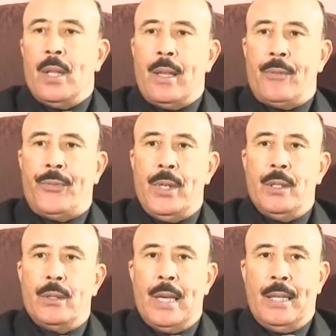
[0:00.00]
that
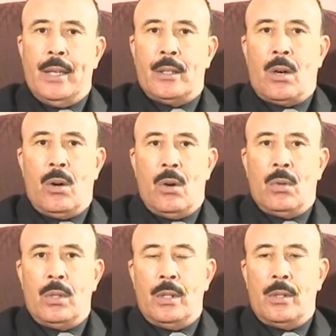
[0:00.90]
feel that they're
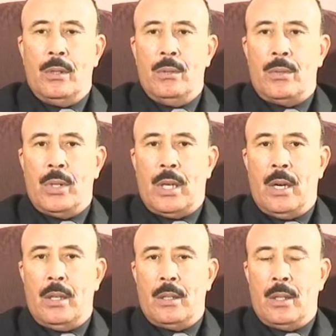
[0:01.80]
called to
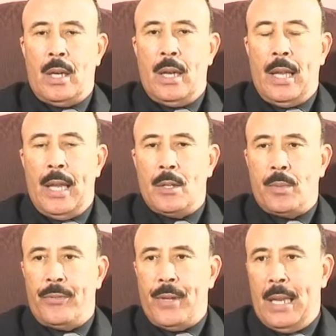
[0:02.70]
a cutting-edge
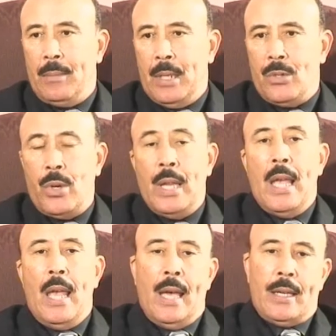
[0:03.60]
prophetic ministry,
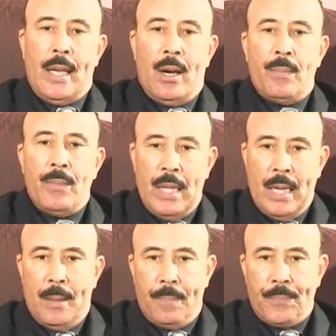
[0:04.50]
and to help
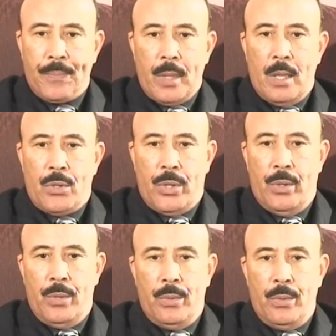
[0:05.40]
them
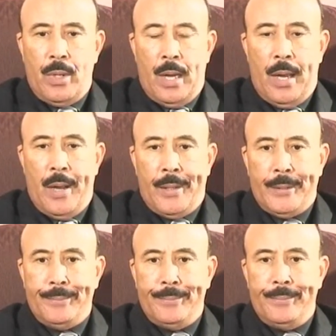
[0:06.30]
to
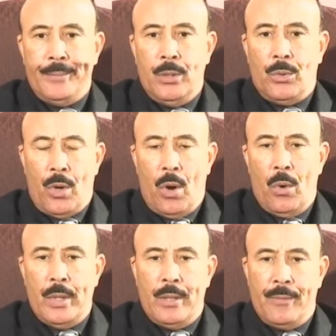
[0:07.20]

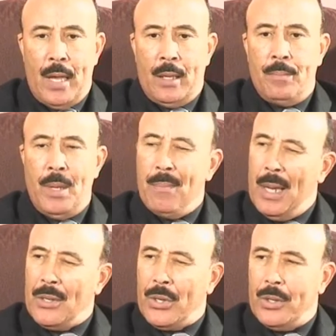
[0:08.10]
grow and develop, be
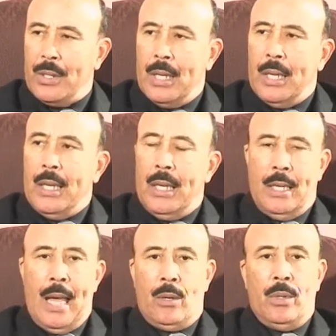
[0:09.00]
mentored,
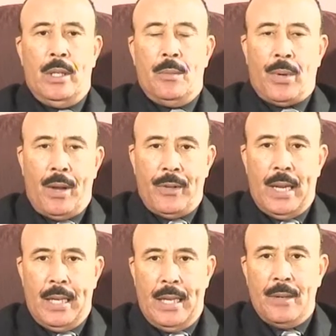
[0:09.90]
not only in the
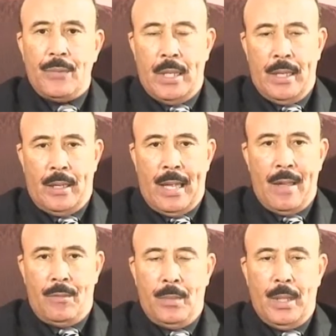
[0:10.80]
prophetic gift in their life,